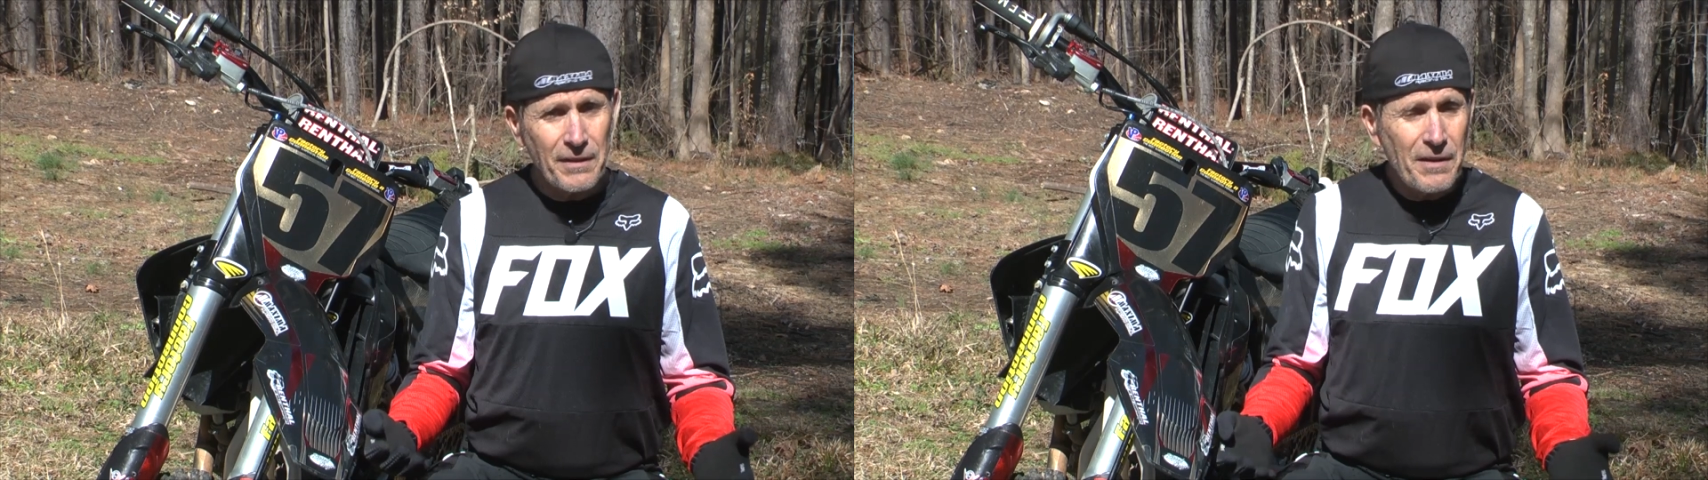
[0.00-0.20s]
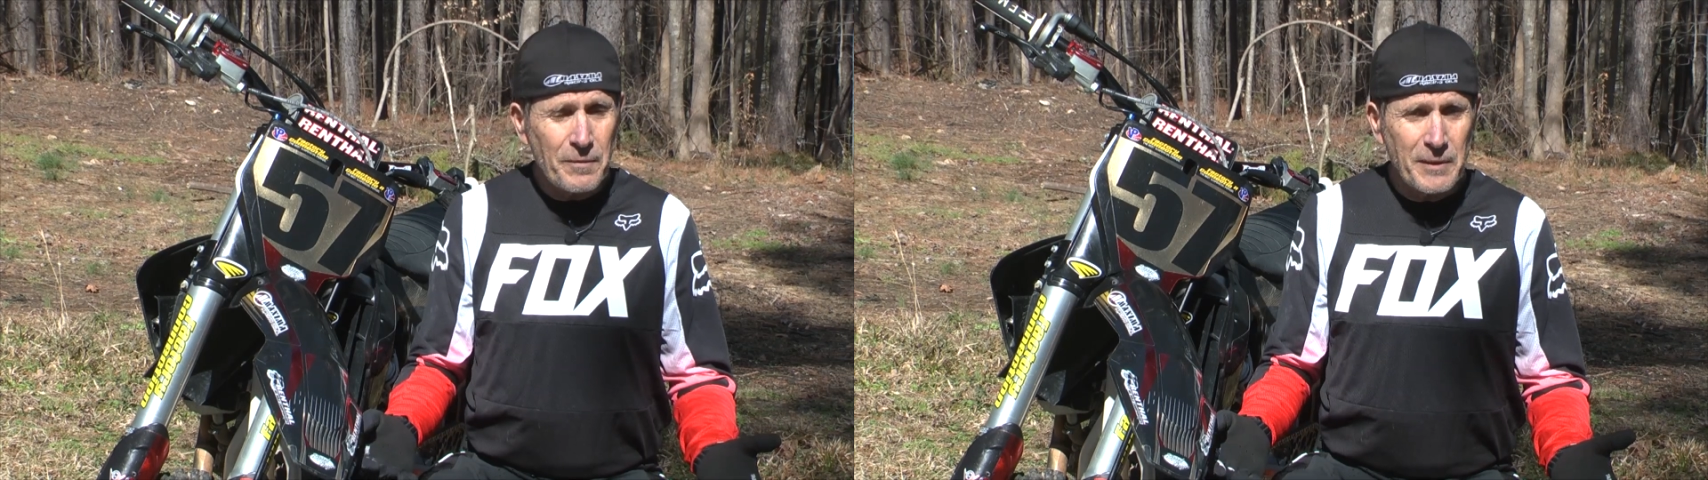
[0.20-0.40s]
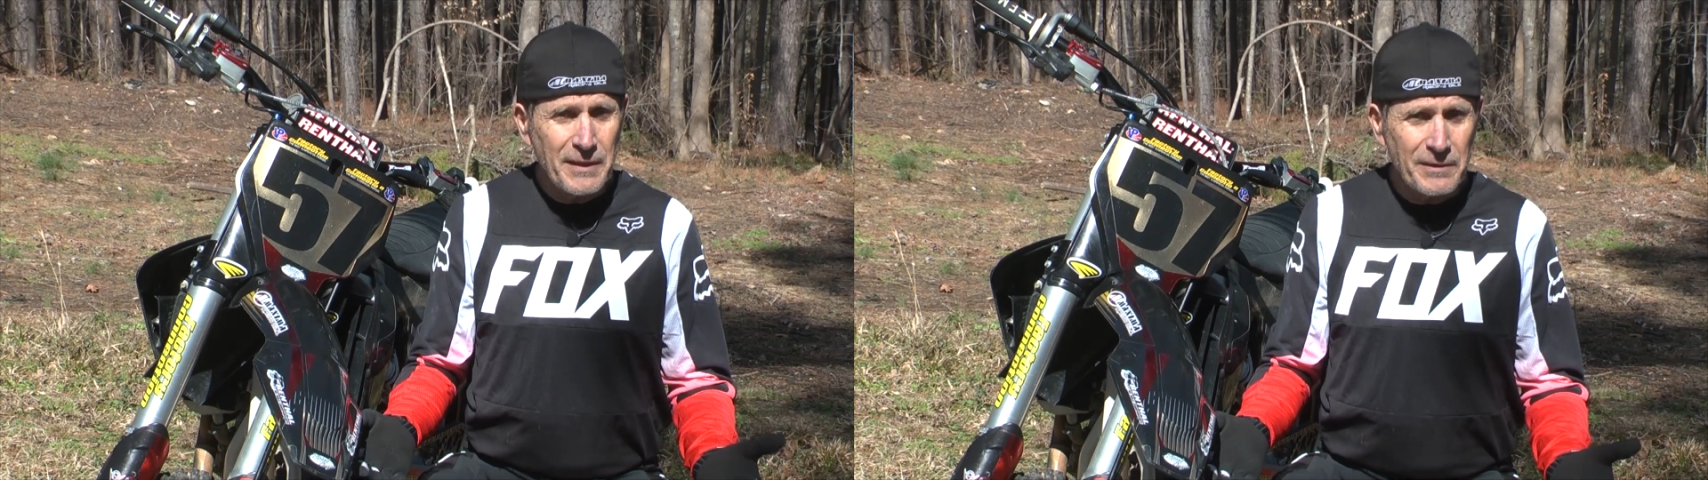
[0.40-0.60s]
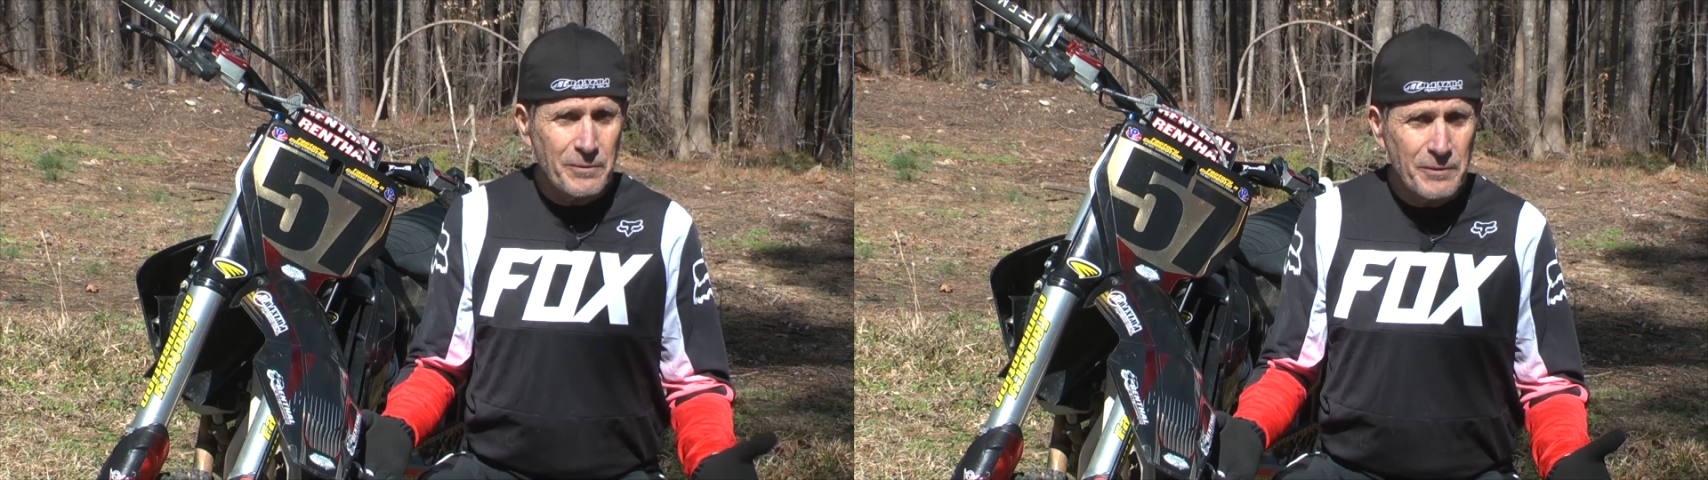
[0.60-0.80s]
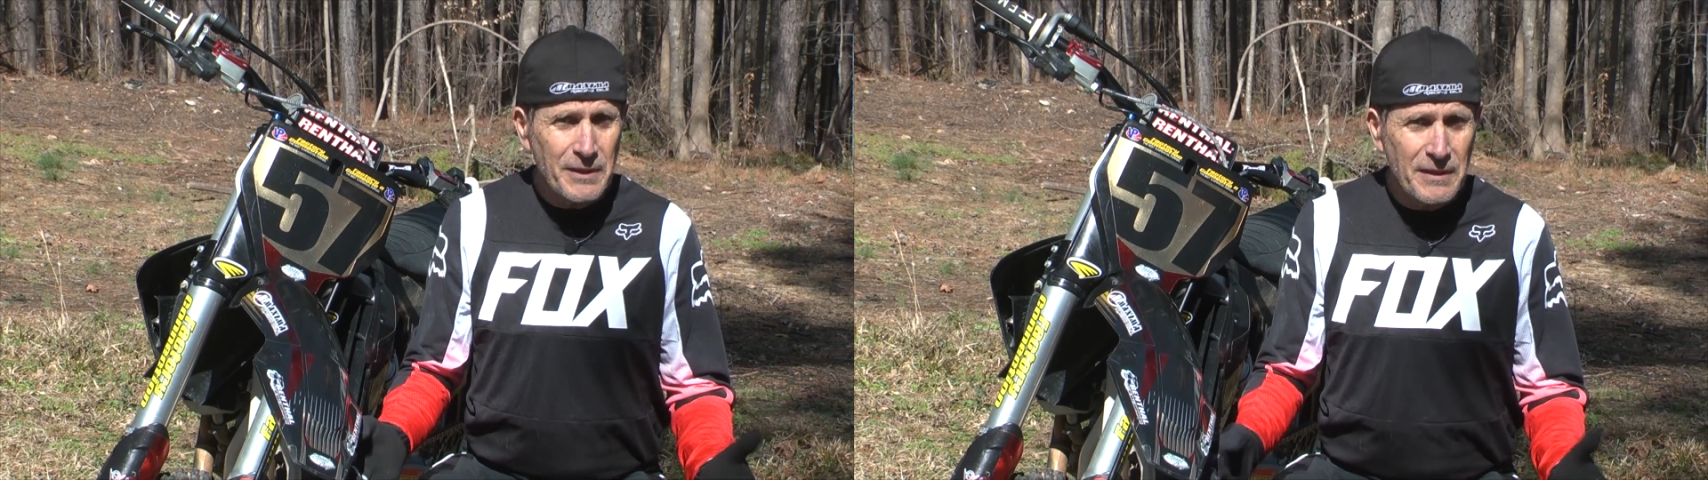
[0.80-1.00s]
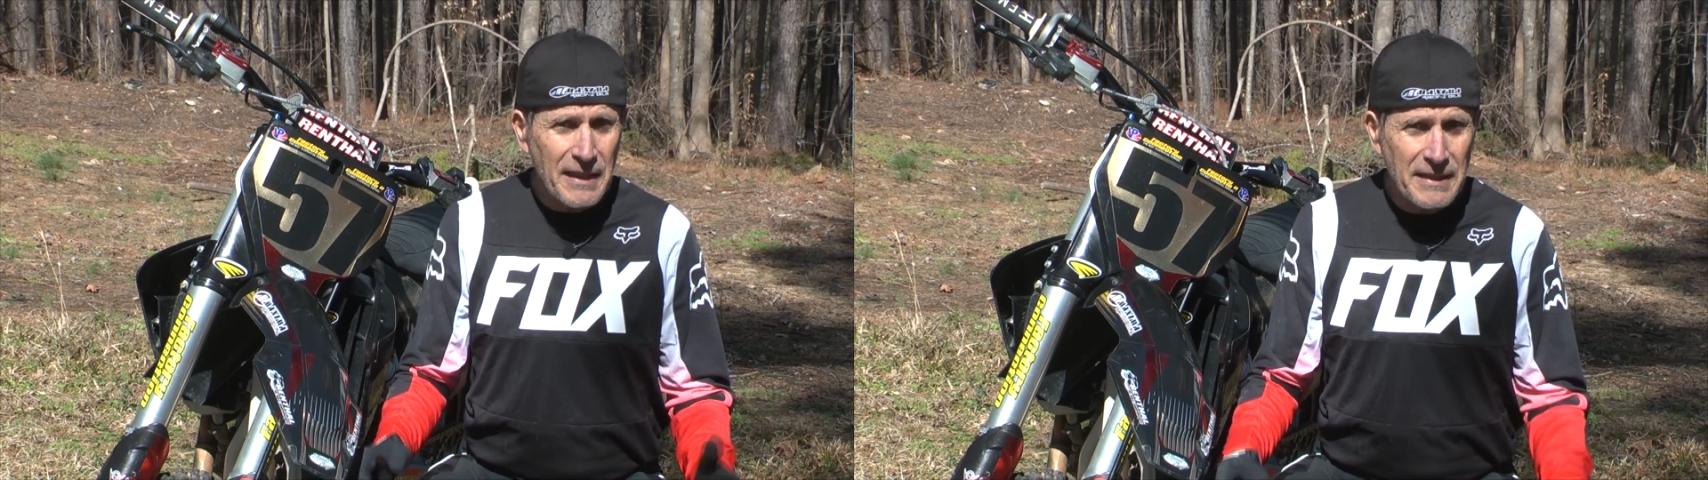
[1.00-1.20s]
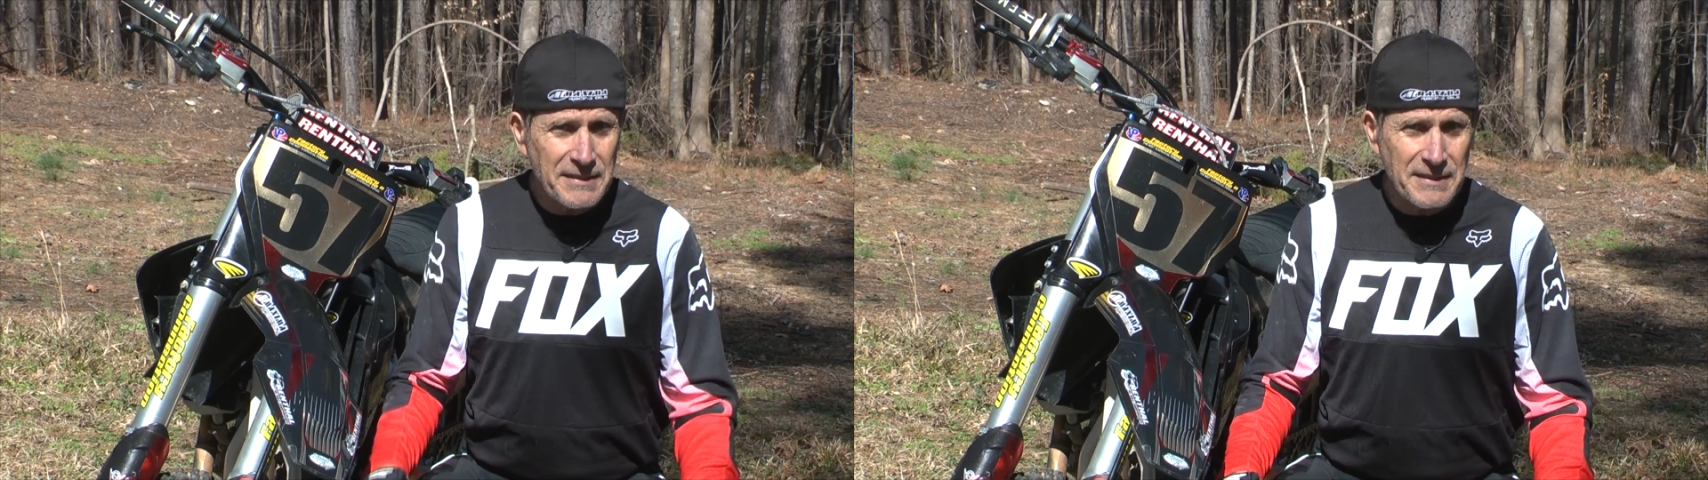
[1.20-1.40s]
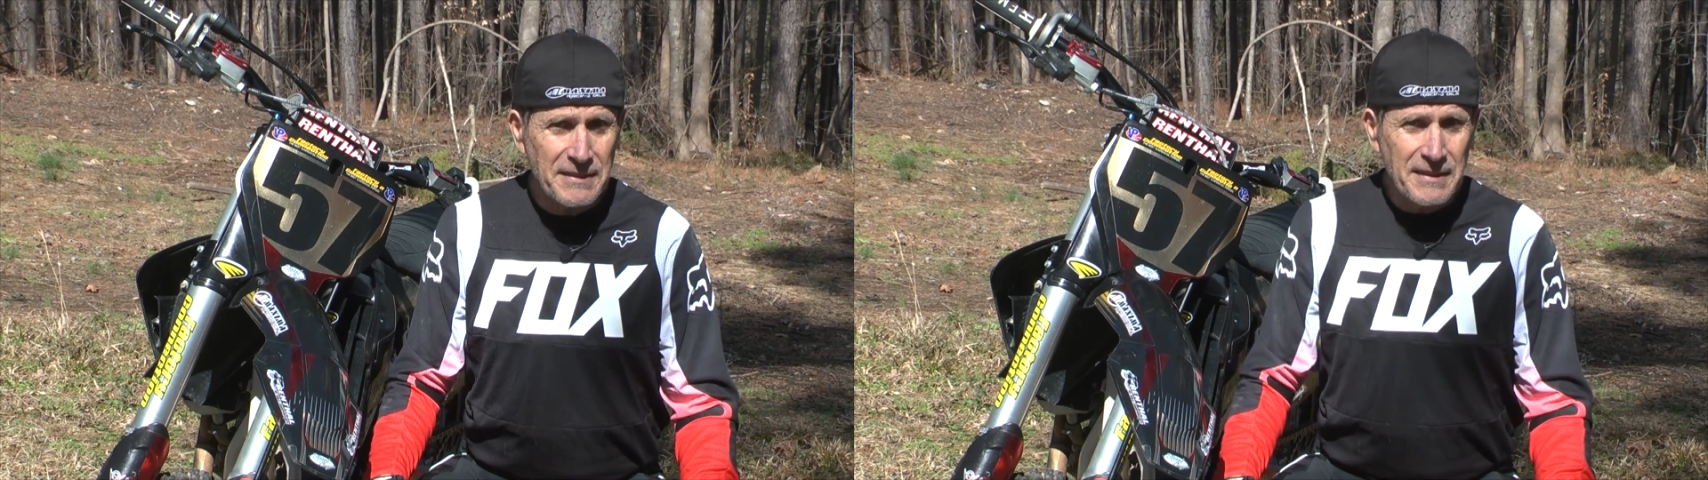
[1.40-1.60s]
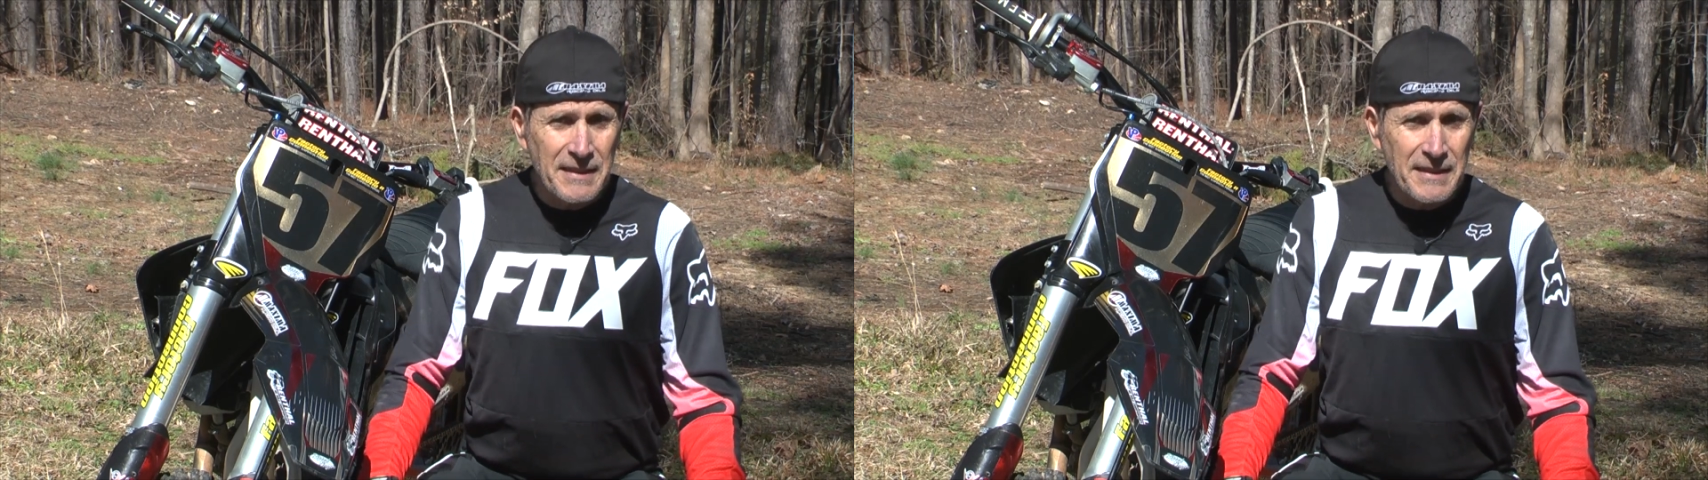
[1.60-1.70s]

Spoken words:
along but didn't realize it.